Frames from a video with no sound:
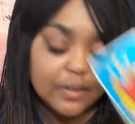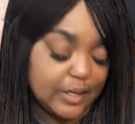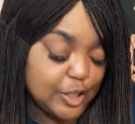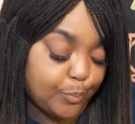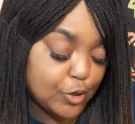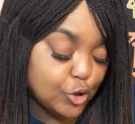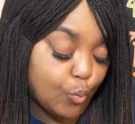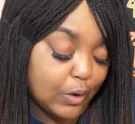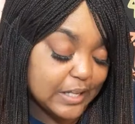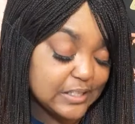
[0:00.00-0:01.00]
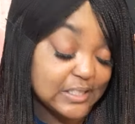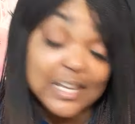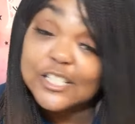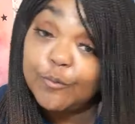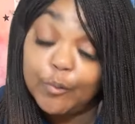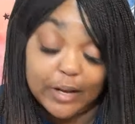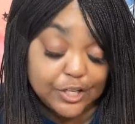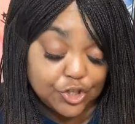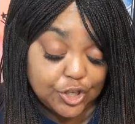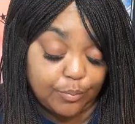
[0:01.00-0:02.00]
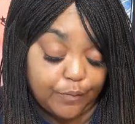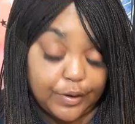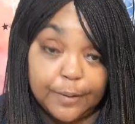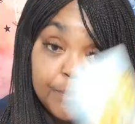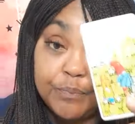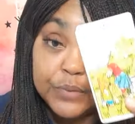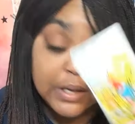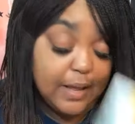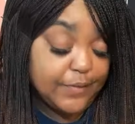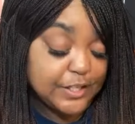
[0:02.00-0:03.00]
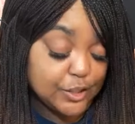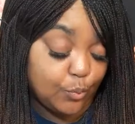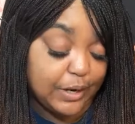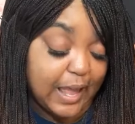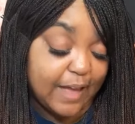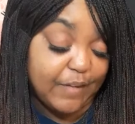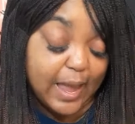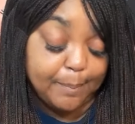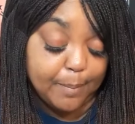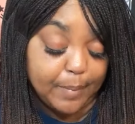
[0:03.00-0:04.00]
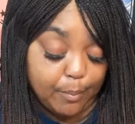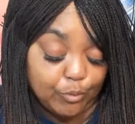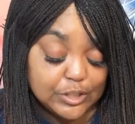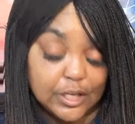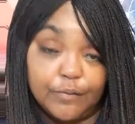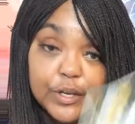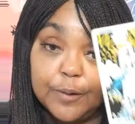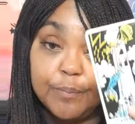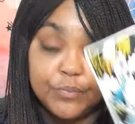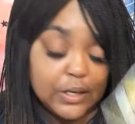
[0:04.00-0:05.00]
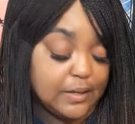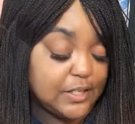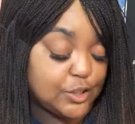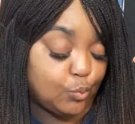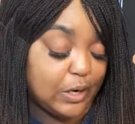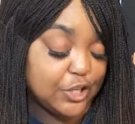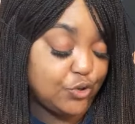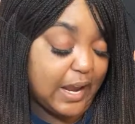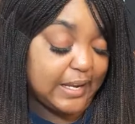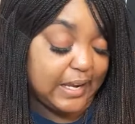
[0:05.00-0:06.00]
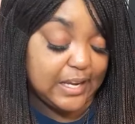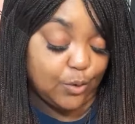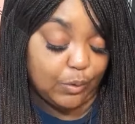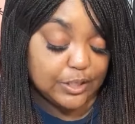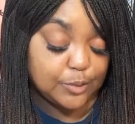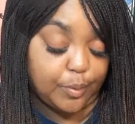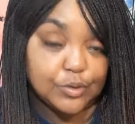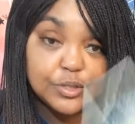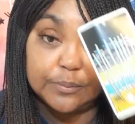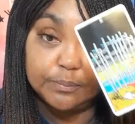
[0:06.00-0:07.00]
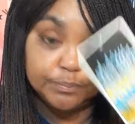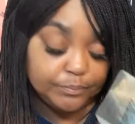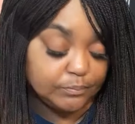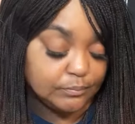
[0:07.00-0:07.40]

This person will want a successful relationship with you. This is one that have happy memories of you. This is one that you had an ending with this person.